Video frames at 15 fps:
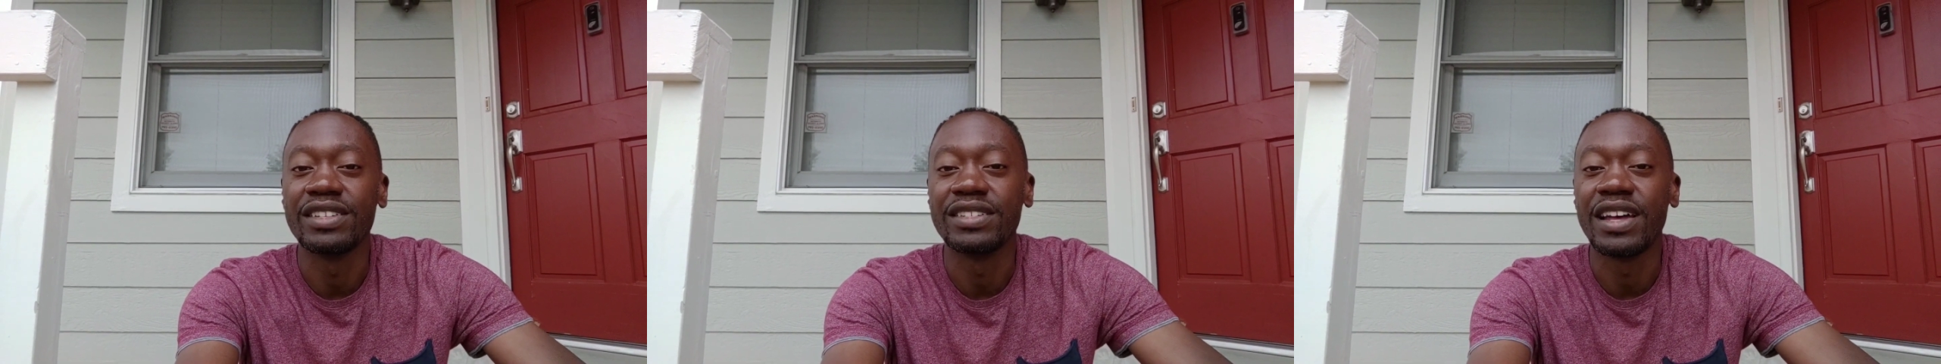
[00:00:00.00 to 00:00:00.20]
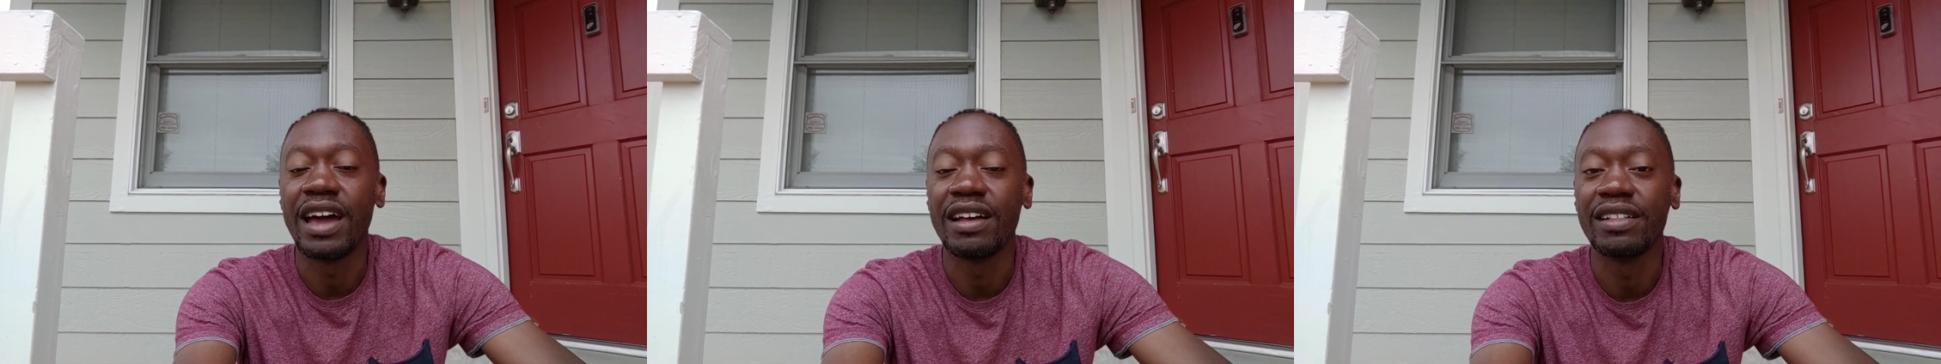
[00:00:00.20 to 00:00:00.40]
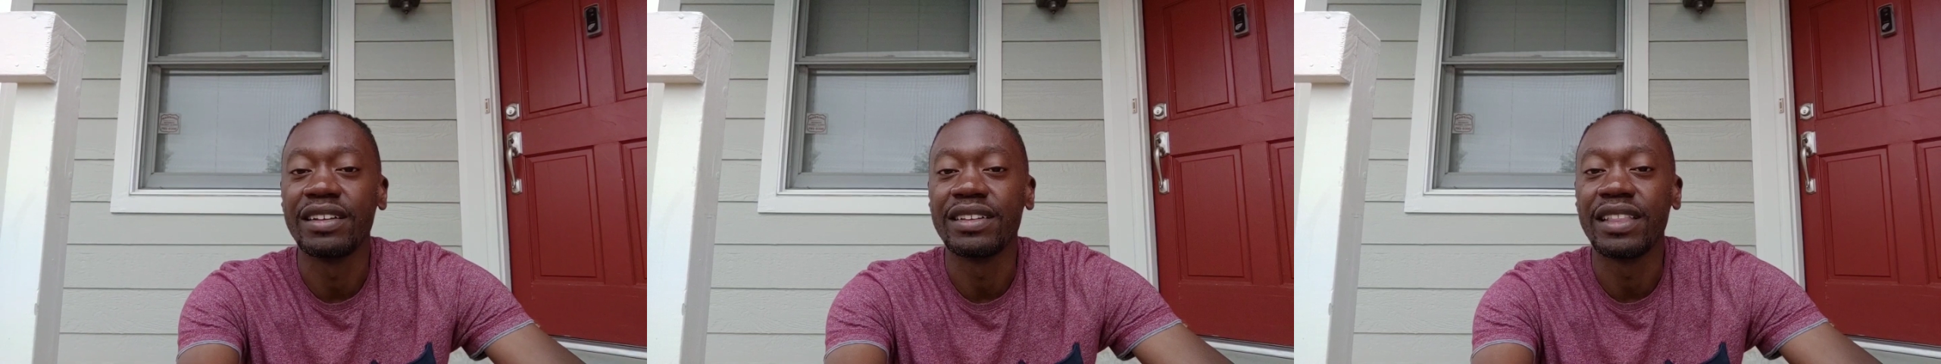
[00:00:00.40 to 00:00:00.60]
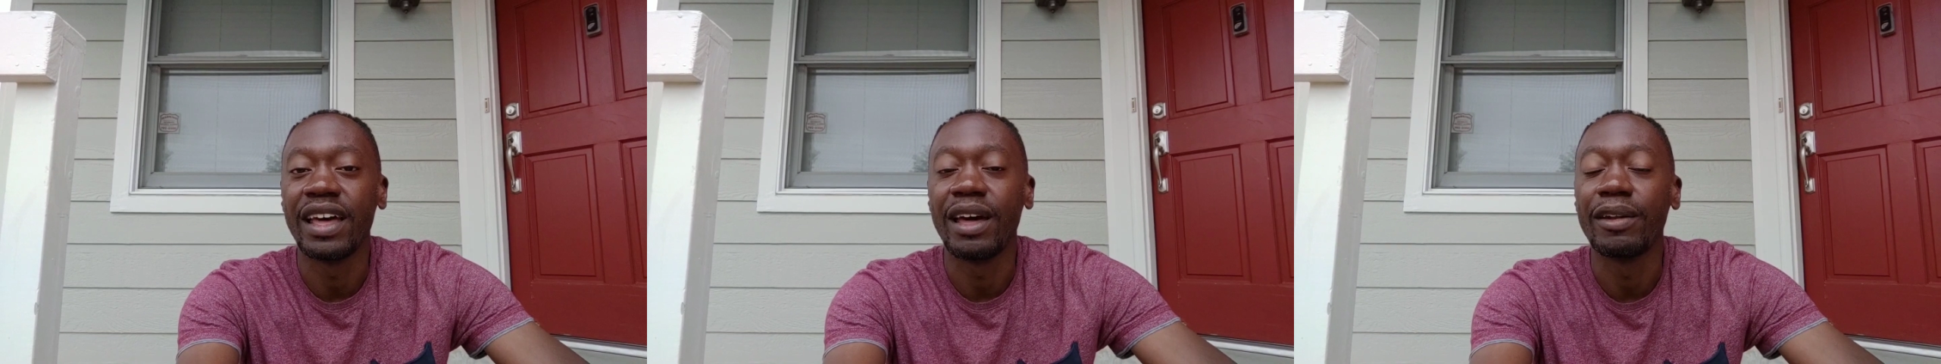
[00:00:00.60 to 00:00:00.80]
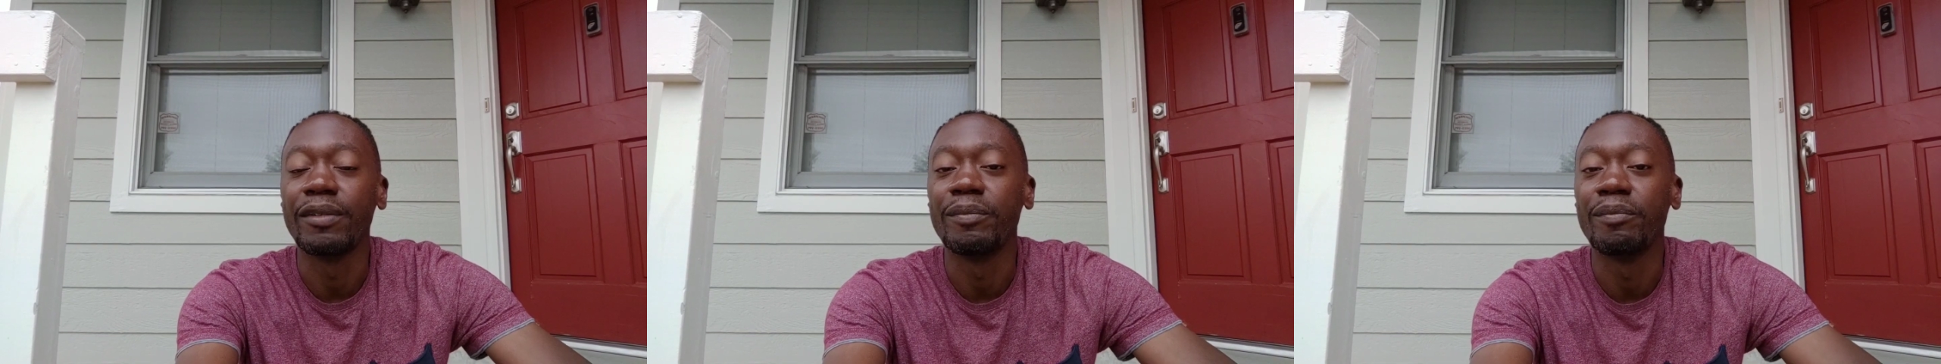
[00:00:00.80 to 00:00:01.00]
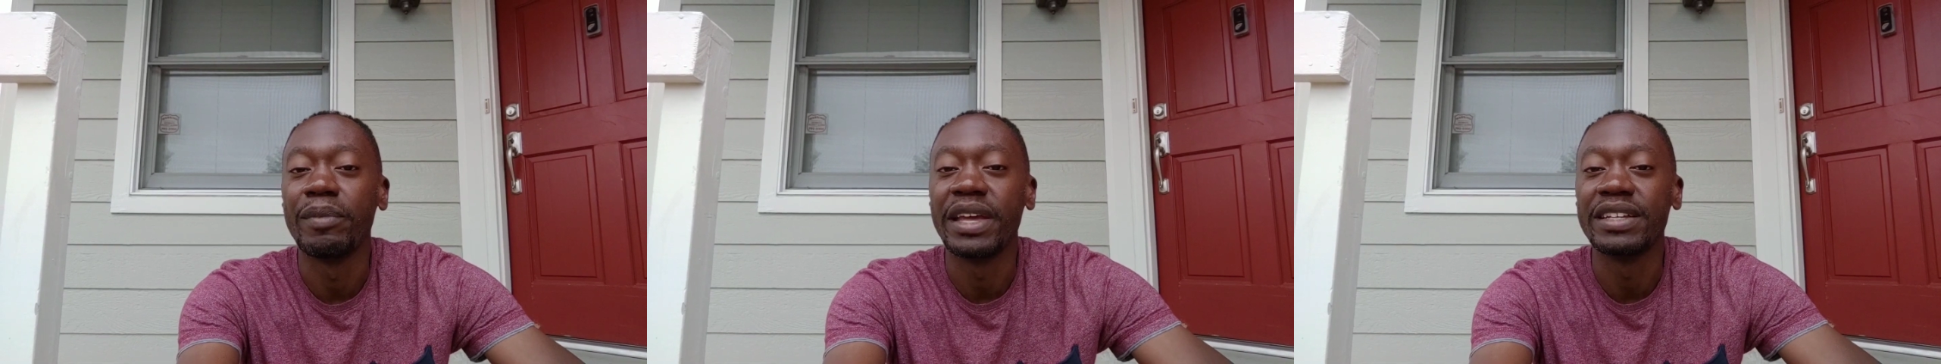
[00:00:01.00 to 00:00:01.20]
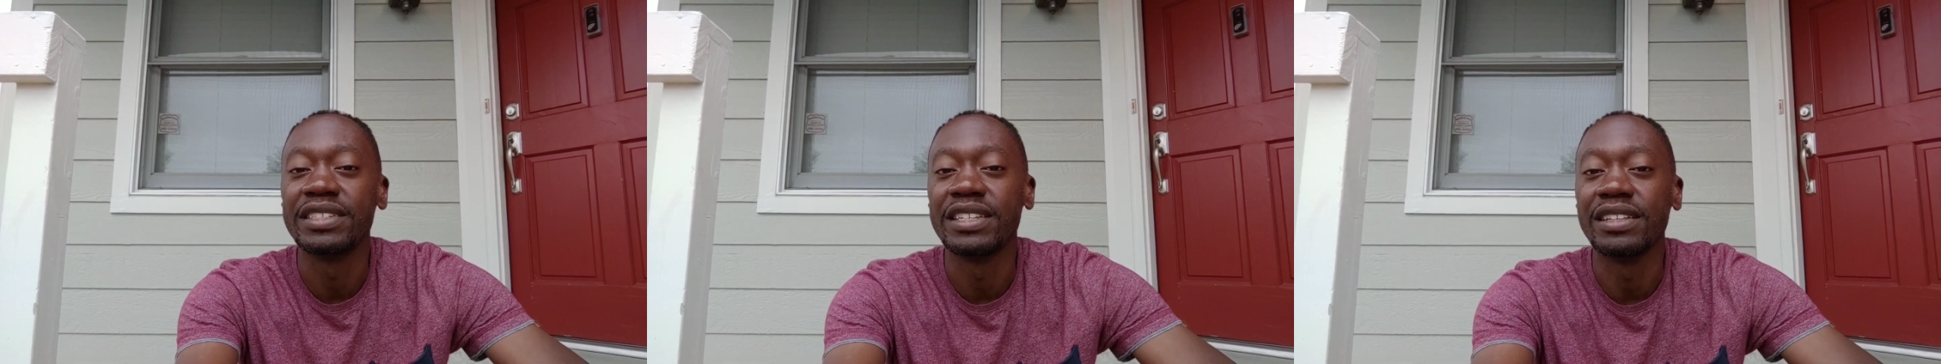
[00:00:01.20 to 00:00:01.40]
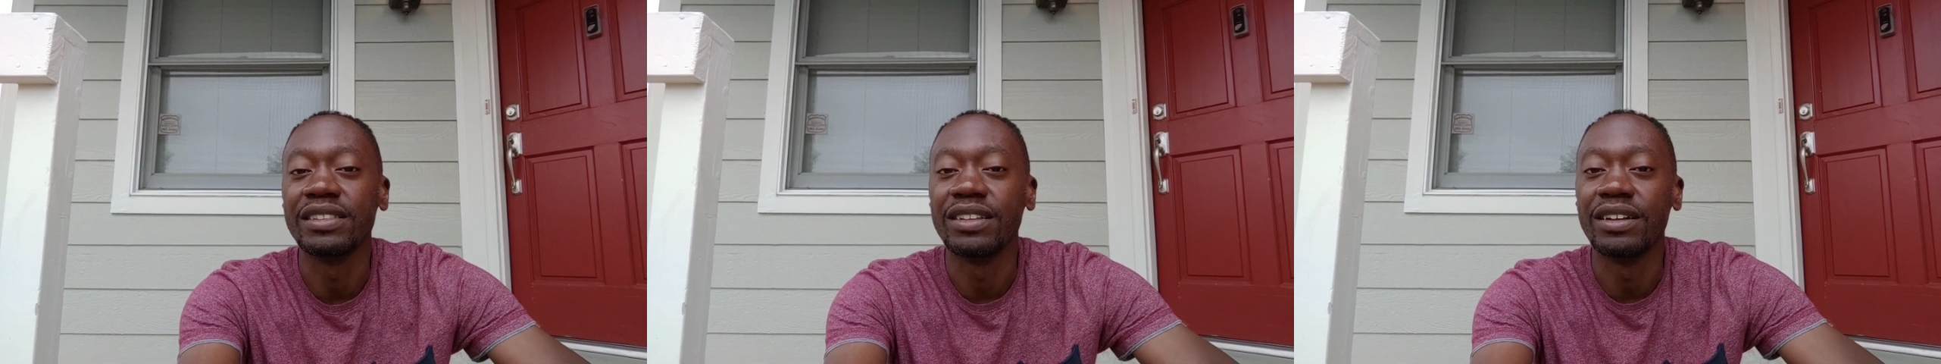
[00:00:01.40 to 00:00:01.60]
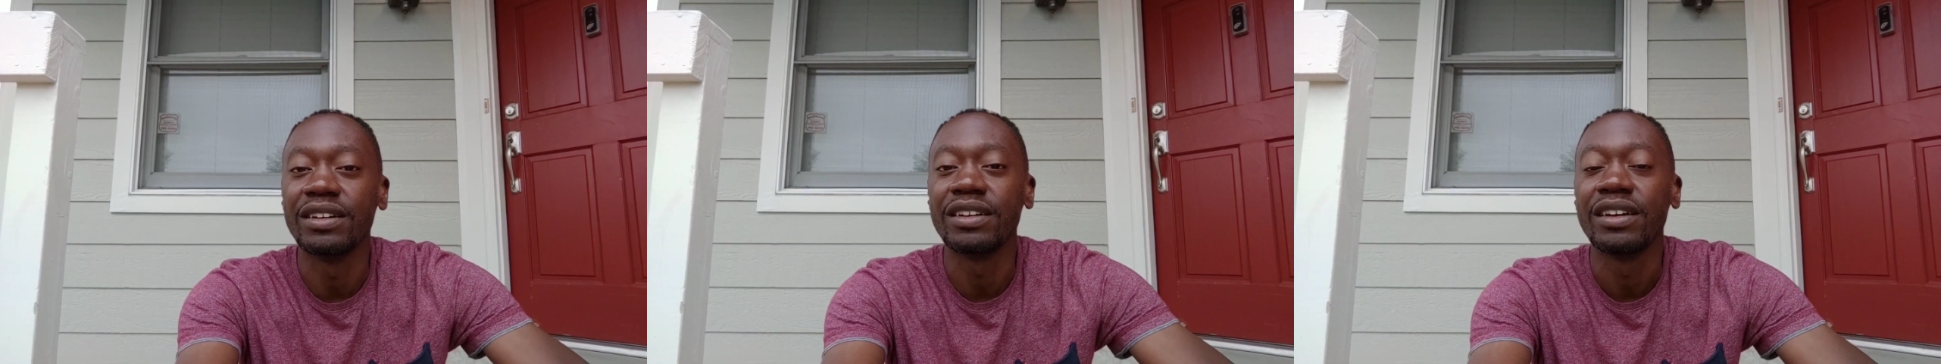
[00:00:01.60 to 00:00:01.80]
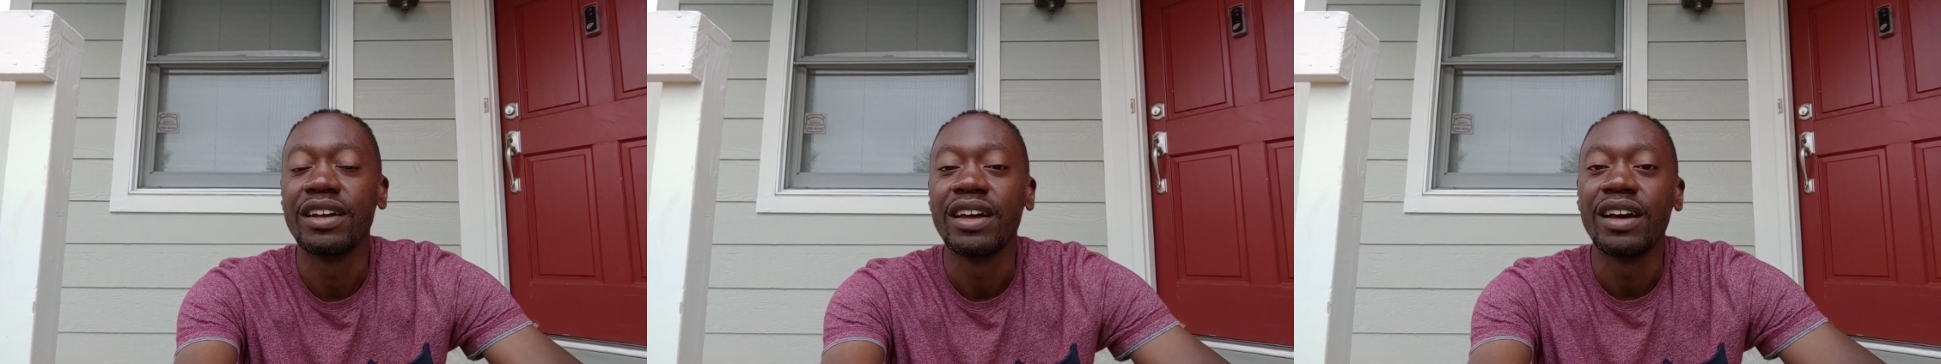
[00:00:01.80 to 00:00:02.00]
of styling that makes it
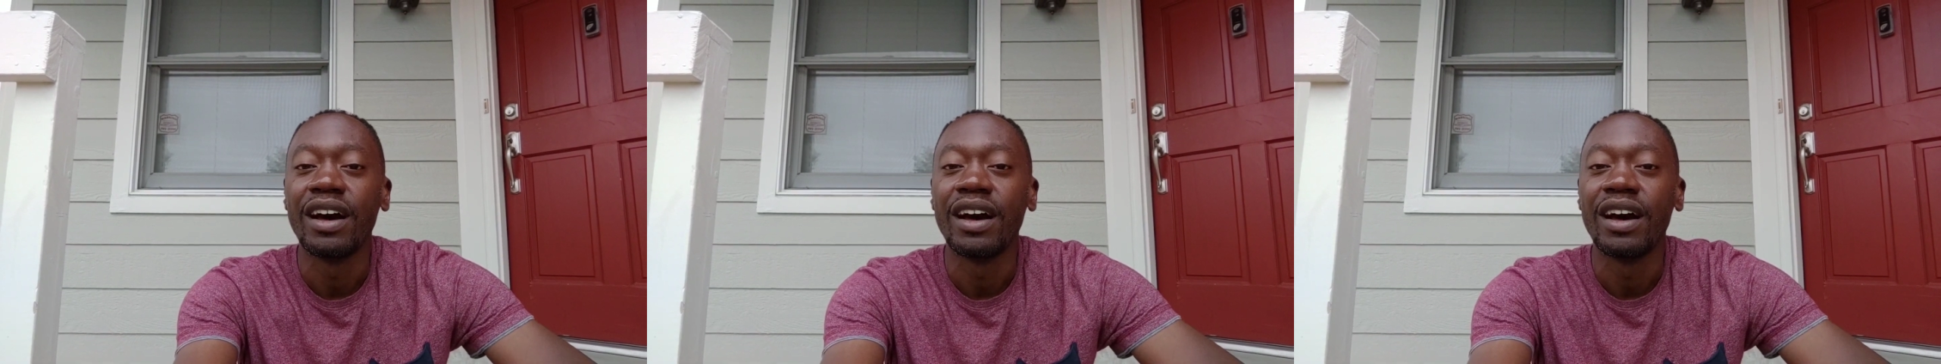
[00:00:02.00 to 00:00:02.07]
look